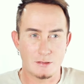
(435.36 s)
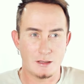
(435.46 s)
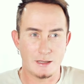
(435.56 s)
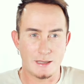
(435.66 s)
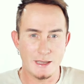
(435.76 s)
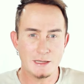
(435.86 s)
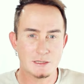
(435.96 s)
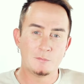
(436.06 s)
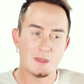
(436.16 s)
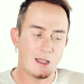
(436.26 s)
I guess.
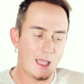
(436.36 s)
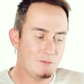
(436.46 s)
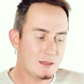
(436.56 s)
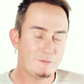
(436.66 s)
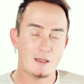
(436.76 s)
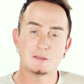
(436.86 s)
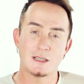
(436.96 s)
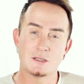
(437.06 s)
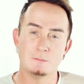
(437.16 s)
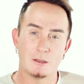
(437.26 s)
Now, having the
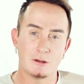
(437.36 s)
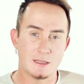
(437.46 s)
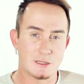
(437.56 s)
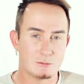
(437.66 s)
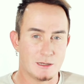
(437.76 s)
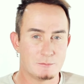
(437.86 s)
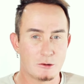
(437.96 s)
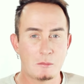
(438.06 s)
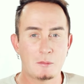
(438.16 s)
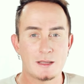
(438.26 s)
foundation built into it
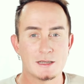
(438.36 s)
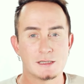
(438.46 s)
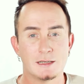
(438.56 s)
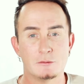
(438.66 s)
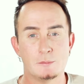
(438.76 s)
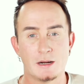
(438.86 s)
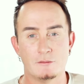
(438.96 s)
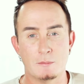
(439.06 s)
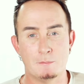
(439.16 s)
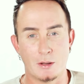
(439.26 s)
probably is a little bit of a
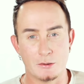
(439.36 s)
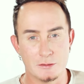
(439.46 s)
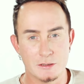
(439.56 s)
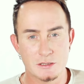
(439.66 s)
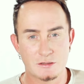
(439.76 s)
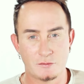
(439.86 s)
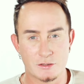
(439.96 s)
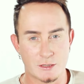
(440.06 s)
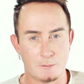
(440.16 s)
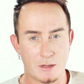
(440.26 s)
bonus for
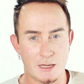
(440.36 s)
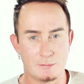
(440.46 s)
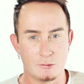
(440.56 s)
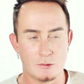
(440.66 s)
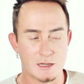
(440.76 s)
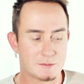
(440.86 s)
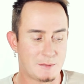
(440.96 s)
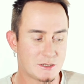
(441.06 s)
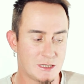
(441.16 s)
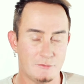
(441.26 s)
some people,
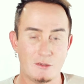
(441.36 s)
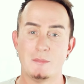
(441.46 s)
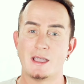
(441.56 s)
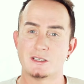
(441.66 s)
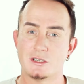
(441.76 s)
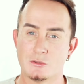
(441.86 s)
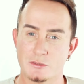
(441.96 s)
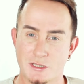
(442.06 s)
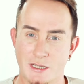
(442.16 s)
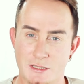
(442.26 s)
especially if it matches your
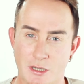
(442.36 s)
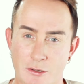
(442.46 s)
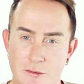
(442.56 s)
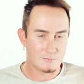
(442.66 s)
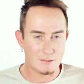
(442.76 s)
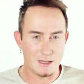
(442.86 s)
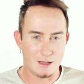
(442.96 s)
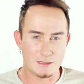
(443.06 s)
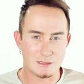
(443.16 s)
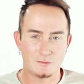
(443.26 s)
skin tone. Yeah, I
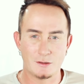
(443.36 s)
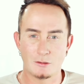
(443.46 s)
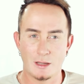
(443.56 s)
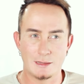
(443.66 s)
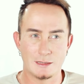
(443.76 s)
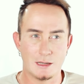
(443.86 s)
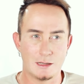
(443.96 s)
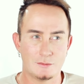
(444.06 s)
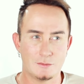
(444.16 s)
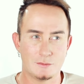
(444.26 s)
just feel like that
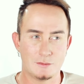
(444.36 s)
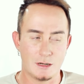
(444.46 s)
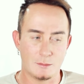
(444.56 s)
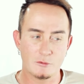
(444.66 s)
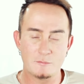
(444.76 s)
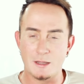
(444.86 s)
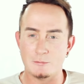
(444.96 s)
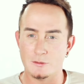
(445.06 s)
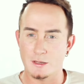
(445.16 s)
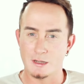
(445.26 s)
the number of people
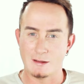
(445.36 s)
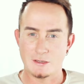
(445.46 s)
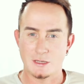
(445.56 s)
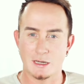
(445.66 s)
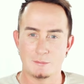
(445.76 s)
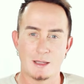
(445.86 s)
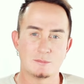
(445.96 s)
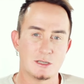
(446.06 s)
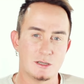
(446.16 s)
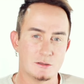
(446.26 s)
that are actually going to be able to
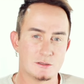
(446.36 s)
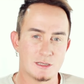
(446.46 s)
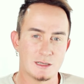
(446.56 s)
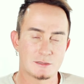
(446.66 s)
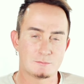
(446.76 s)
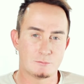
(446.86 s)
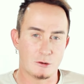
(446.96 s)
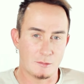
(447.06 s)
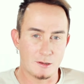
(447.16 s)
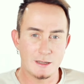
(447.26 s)
use this
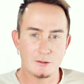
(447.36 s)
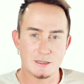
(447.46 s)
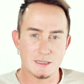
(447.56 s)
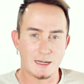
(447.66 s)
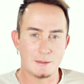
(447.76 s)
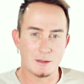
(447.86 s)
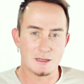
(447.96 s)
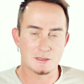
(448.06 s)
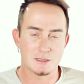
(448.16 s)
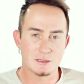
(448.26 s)
properly on a daily
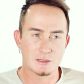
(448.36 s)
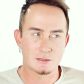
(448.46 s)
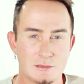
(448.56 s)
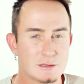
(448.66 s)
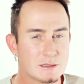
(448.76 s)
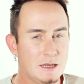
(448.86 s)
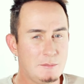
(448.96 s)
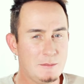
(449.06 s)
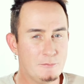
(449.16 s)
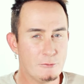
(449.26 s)
basis is going to be
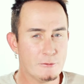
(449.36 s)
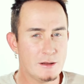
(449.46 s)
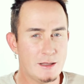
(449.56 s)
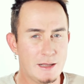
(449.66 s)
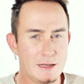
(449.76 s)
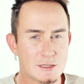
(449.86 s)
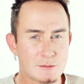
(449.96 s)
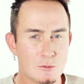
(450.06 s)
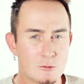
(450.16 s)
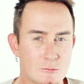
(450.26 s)
pretty
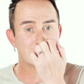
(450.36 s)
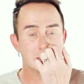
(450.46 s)
small.